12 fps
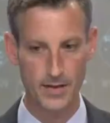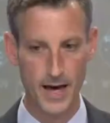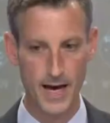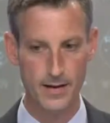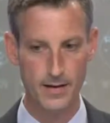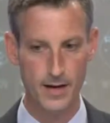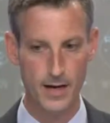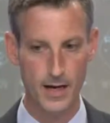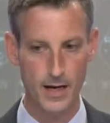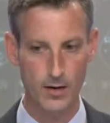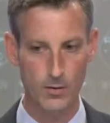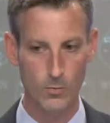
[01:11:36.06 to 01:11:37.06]
that
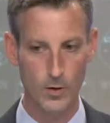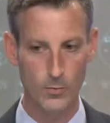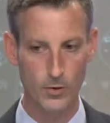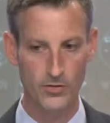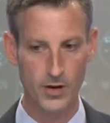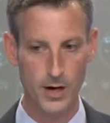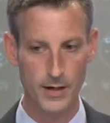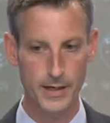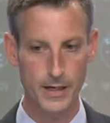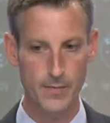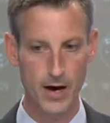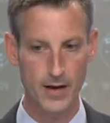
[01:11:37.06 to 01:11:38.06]
when we're
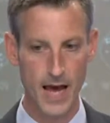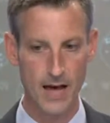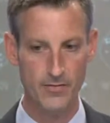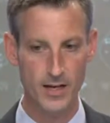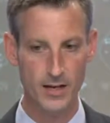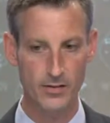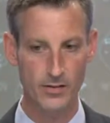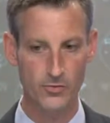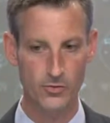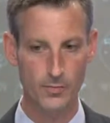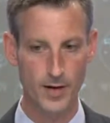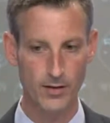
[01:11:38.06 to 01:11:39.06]
talking about Afghan
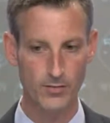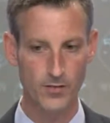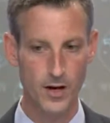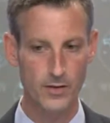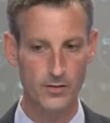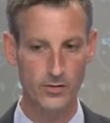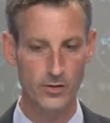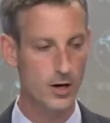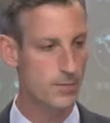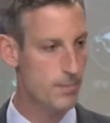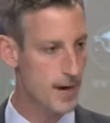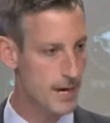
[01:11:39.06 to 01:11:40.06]
central bank funds,
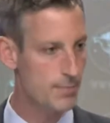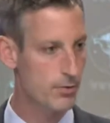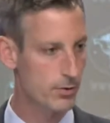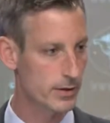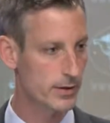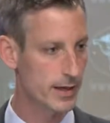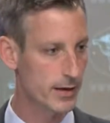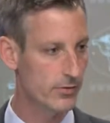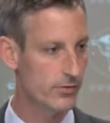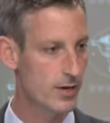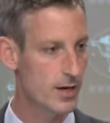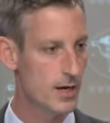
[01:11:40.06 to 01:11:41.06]
on paper at
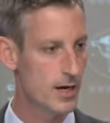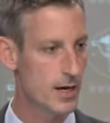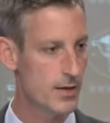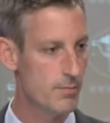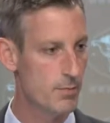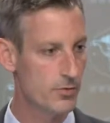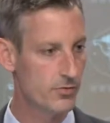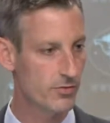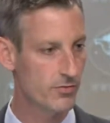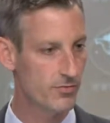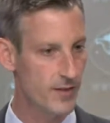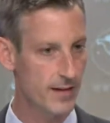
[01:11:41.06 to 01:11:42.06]
least, the most
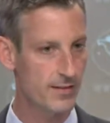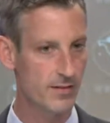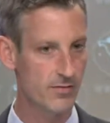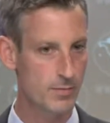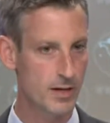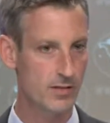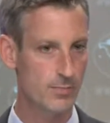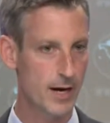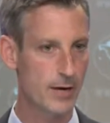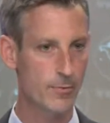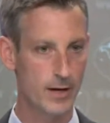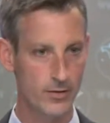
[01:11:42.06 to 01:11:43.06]
effective means
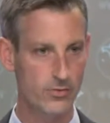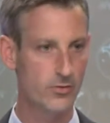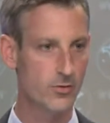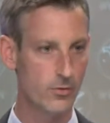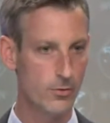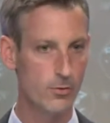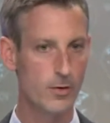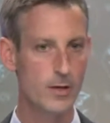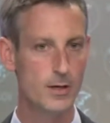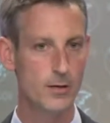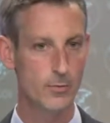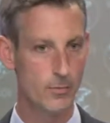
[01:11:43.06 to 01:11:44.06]
by which to
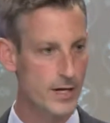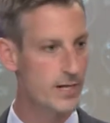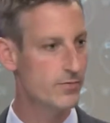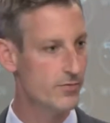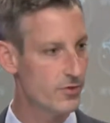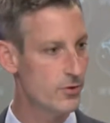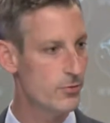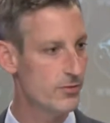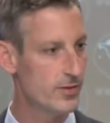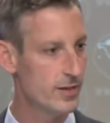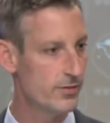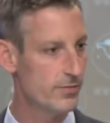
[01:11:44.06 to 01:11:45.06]

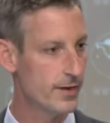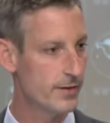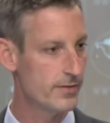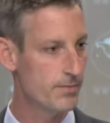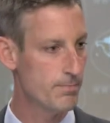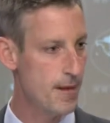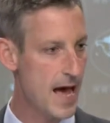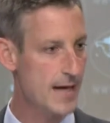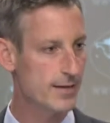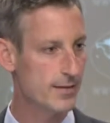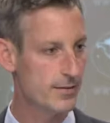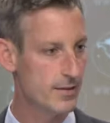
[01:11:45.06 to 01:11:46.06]
reinfuse these funds
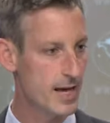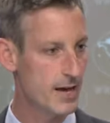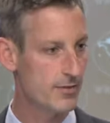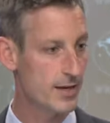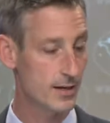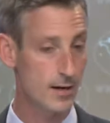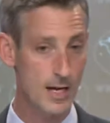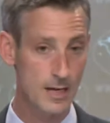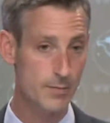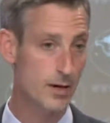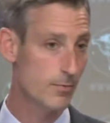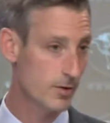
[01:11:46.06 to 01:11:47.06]
back into the Afghan
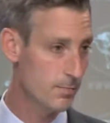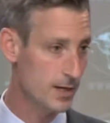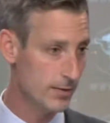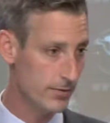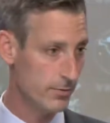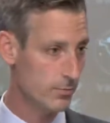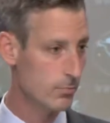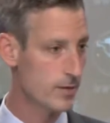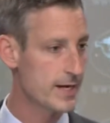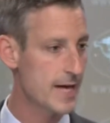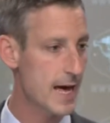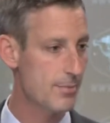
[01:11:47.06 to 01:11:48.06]
economy would be to
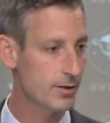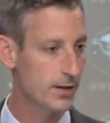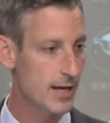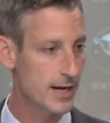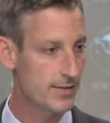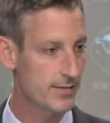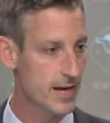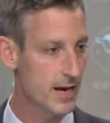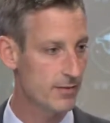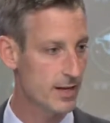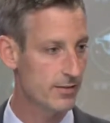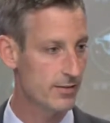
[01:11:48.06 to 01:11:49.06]
recapitalize the
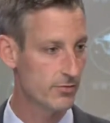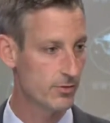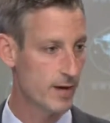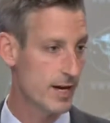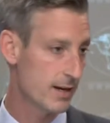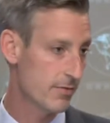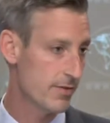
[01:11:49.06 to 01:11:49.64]
Afghan central bank,